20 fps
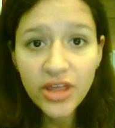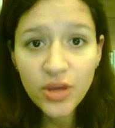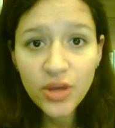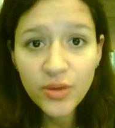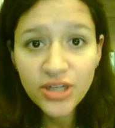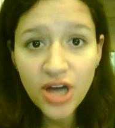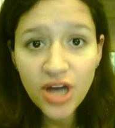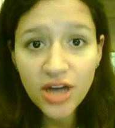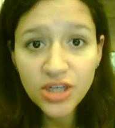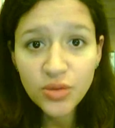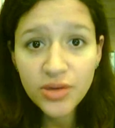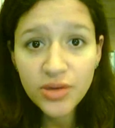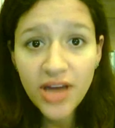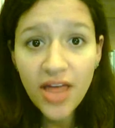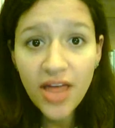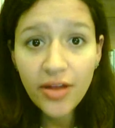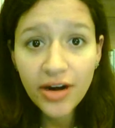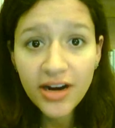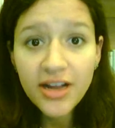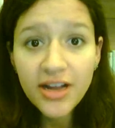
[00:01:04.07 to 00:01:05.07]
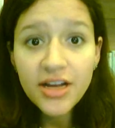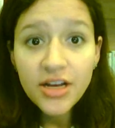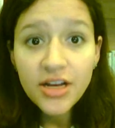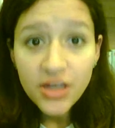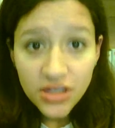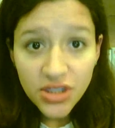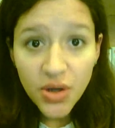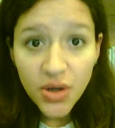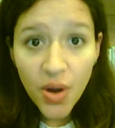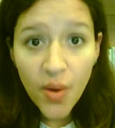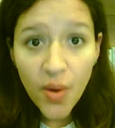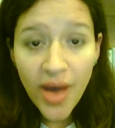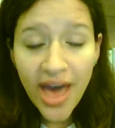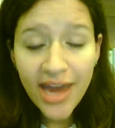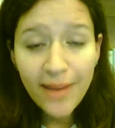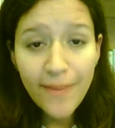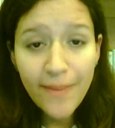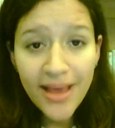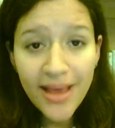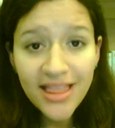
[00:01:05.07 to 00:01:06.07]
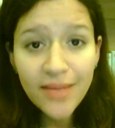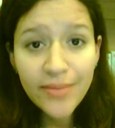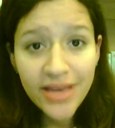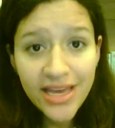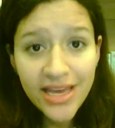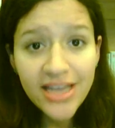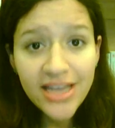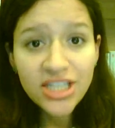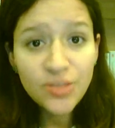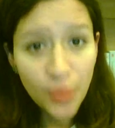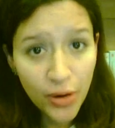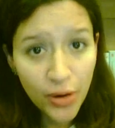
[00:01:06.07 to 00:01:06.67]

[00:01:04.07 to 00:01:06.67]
that you would talk to another. So go ahead and make them each